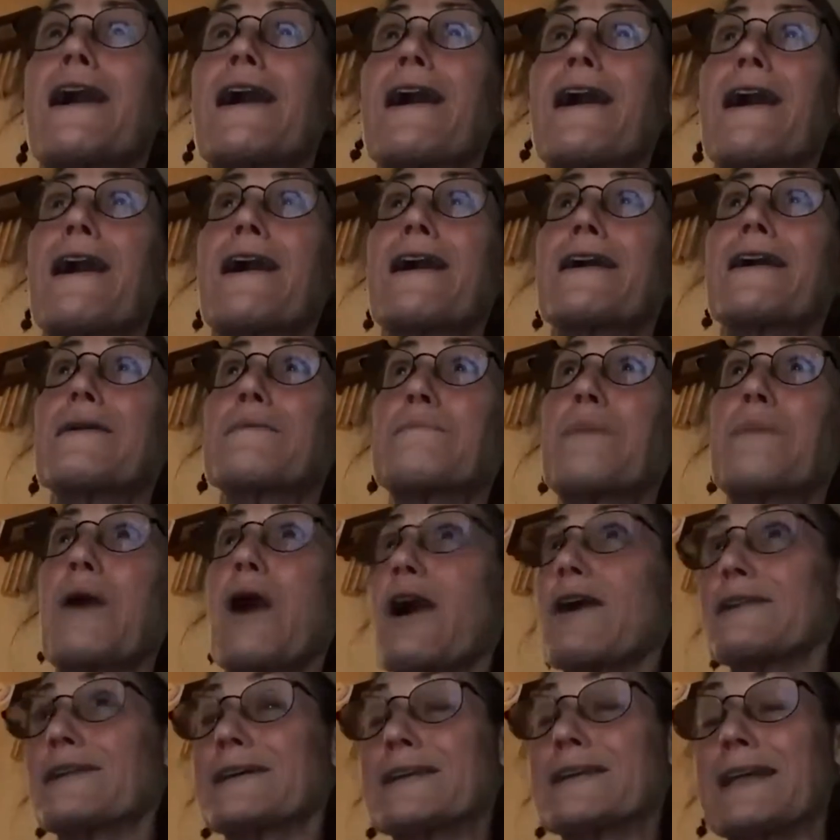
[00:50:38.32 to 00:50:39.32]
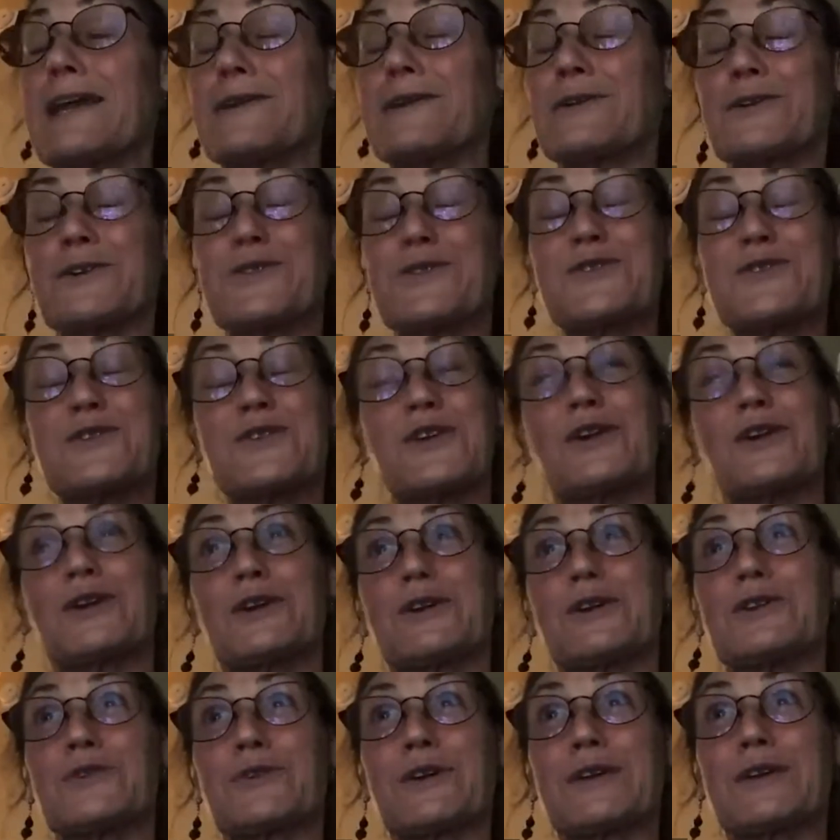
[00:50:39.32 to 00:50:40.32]
uh, pollinators
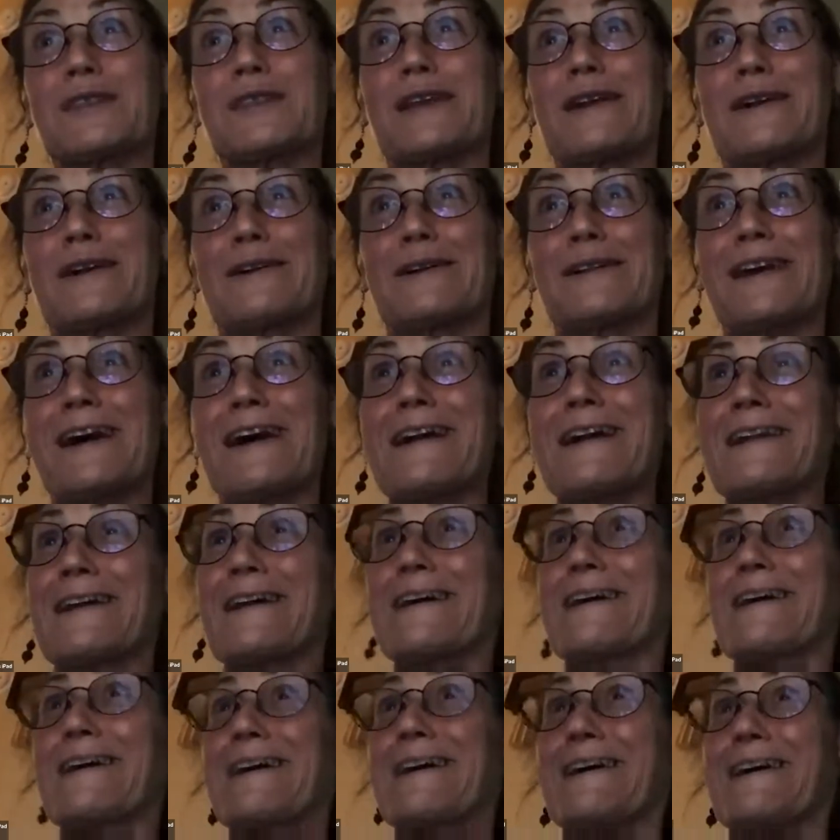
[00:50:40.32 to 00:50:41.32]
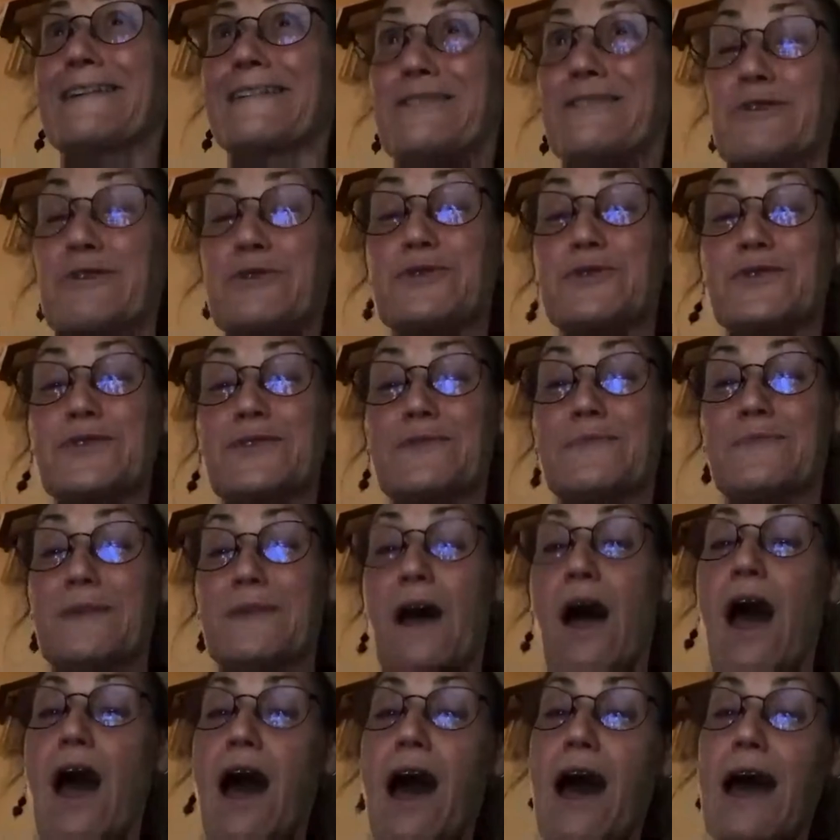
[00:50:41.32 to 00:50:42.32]
here in North Carolina, and those
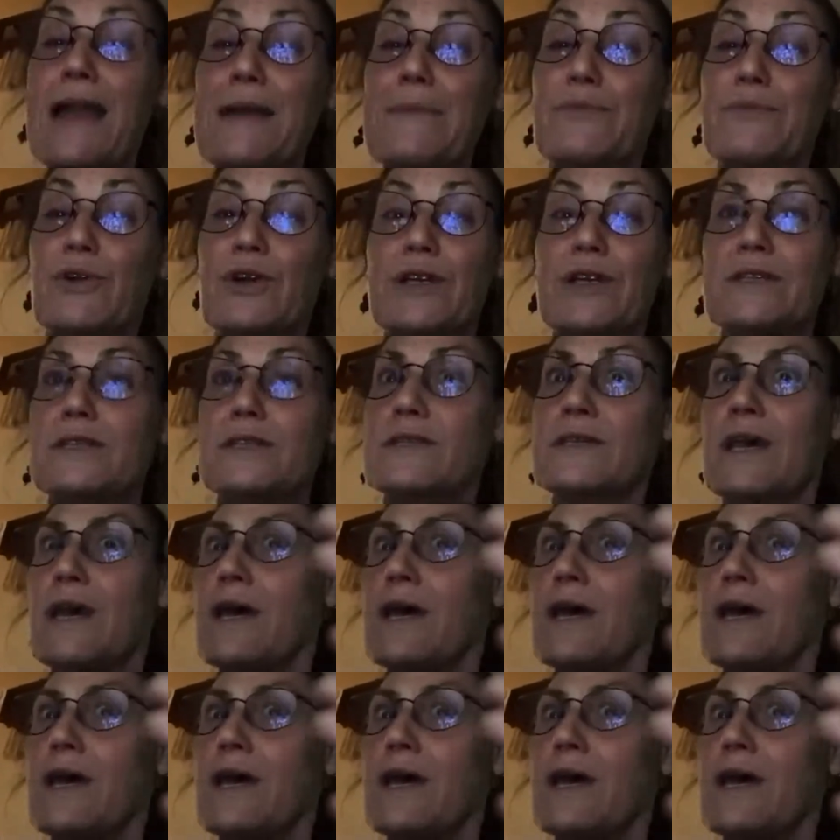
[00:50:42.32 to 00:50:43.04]
hybrids